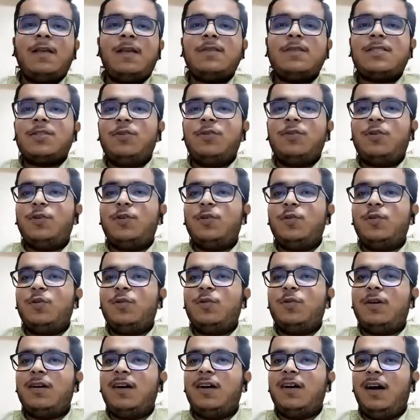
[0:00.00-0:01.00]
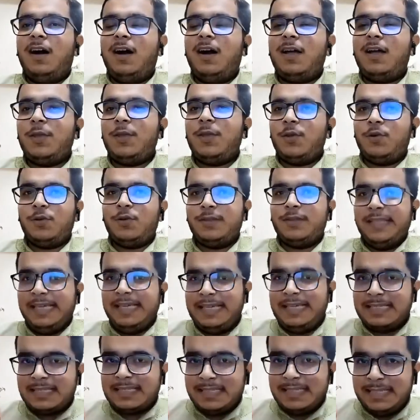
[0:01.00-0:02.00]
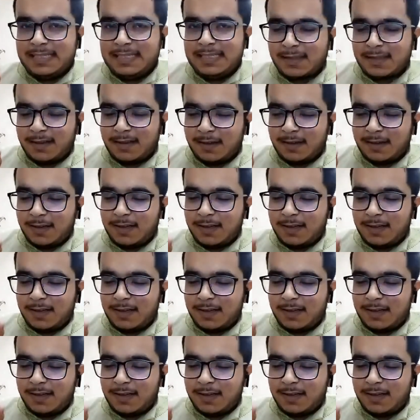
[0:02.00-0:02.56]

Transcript: So, these